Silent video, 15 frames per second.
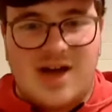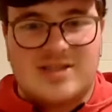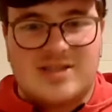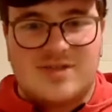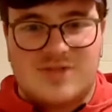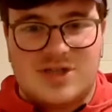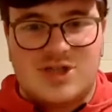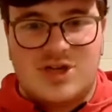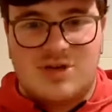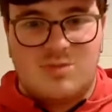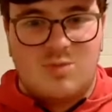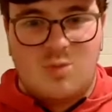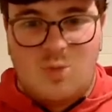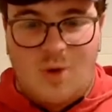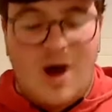
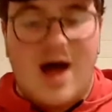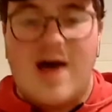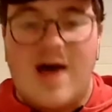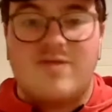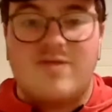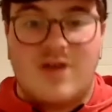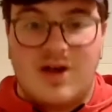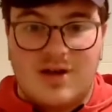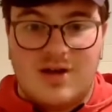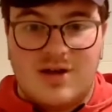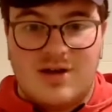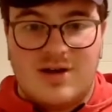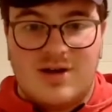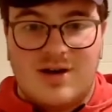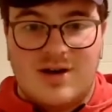division, whatever.
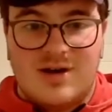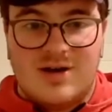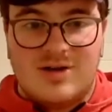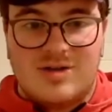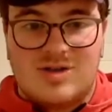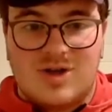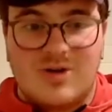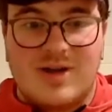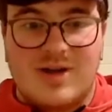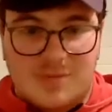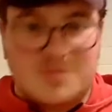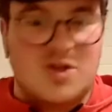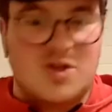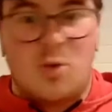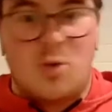So give
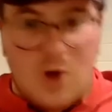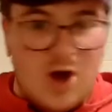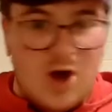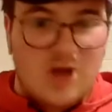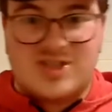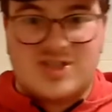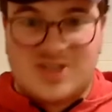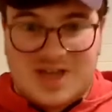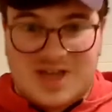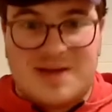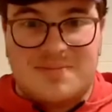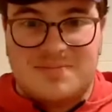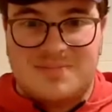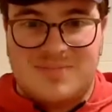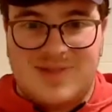him to the worst
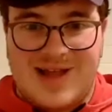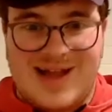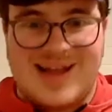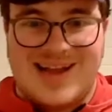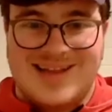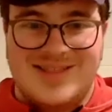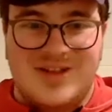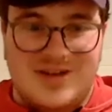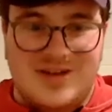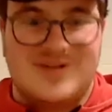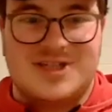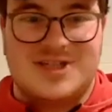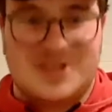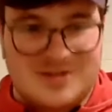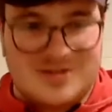team, like in the
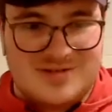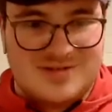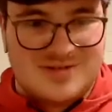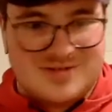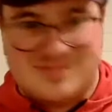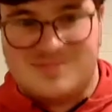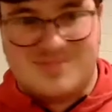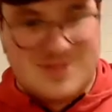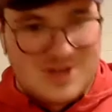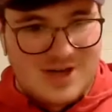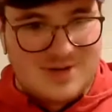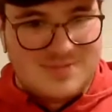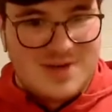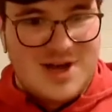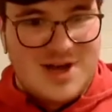division, you
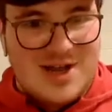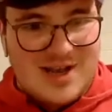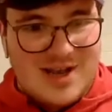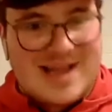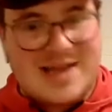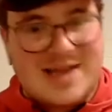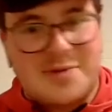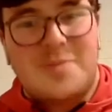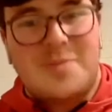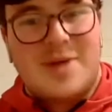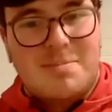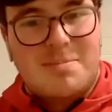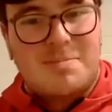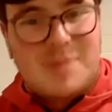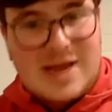know, like he would be
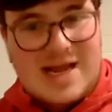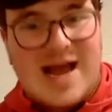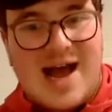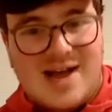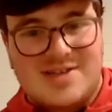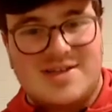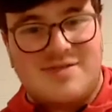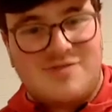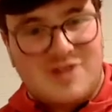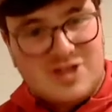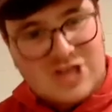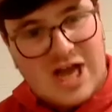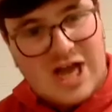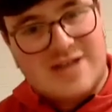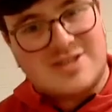a bigger asset for the Giants.